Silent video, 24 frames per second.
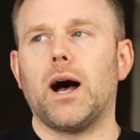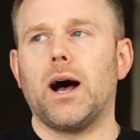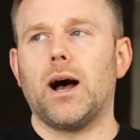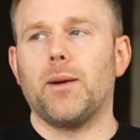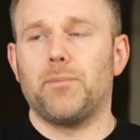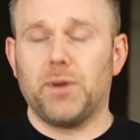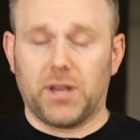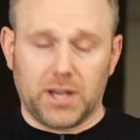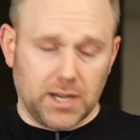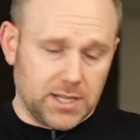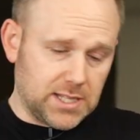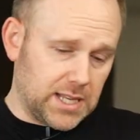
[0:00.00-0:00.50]

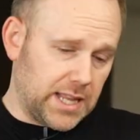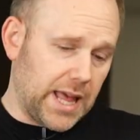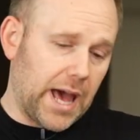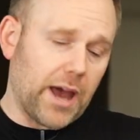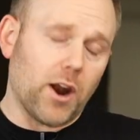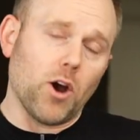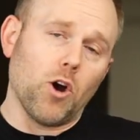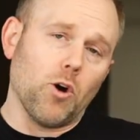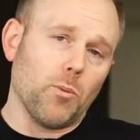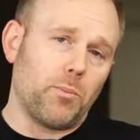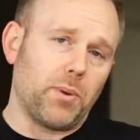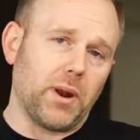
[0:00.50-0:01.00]
Because of that
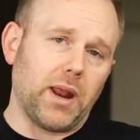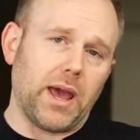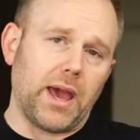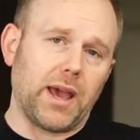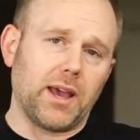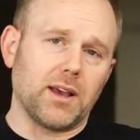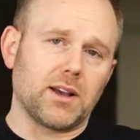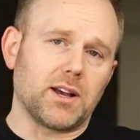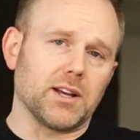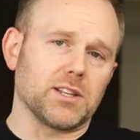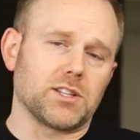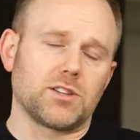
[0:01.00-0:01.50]

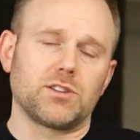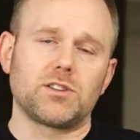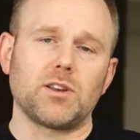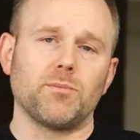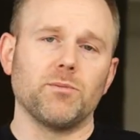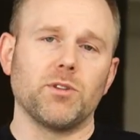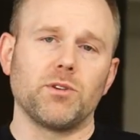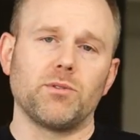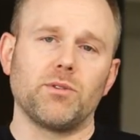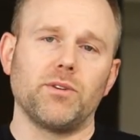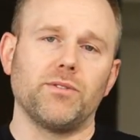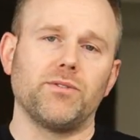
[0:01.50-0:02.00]
opening, because of some
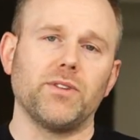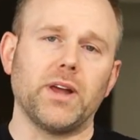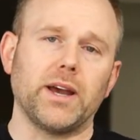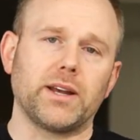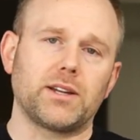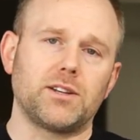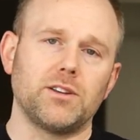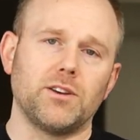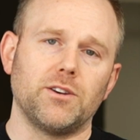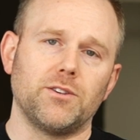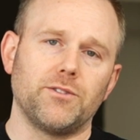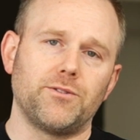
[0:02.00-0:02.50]
of the
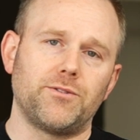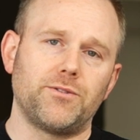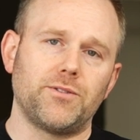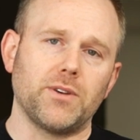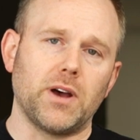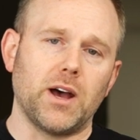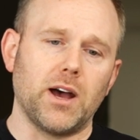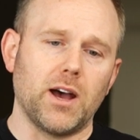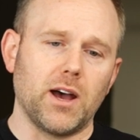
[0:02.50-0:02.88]
reflective